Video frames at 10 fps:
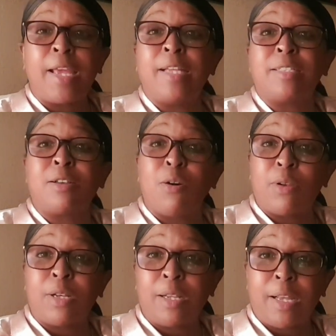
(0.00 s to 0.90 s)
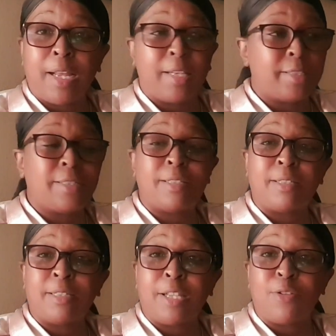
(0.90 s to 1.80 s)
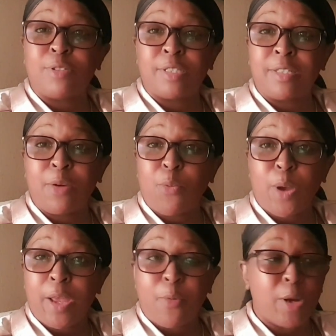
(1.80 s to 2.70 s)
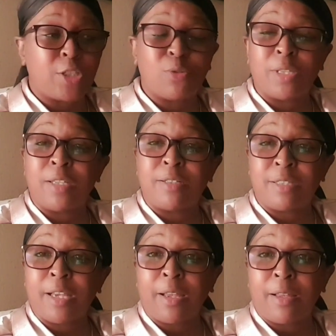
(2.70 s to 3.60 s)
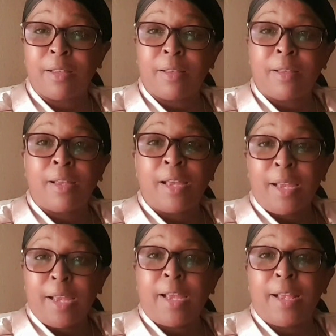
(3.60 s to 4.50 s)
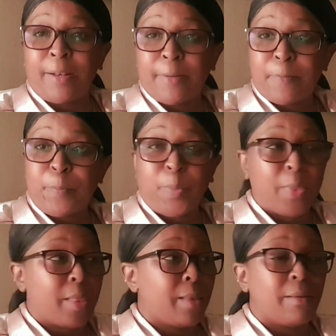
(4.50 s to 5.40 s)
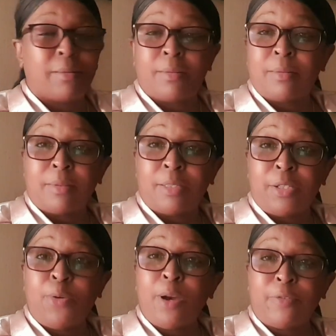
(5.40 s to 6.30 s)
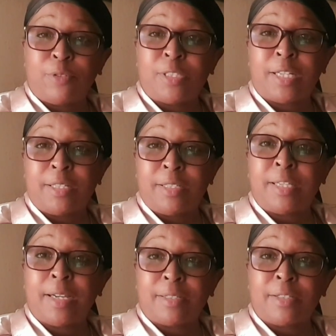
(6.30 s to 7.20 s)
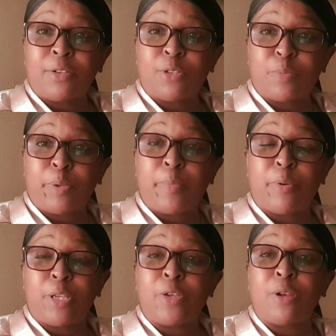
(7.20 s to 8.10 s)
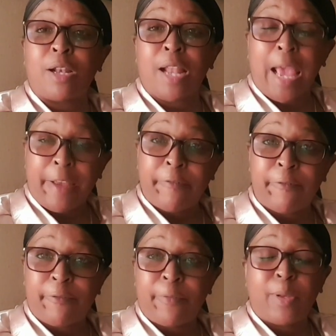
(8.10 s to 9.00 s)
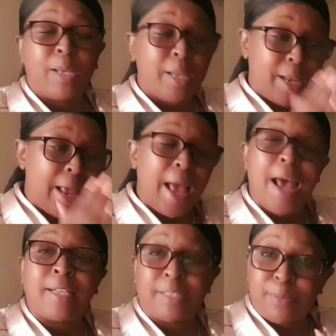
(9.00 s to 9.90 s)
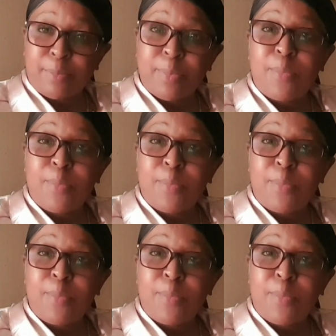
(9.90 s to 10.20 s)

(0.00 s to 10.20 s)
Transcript: it's gone, and they don't see the way. Why should they stay? And you have to start deducting those people in your life as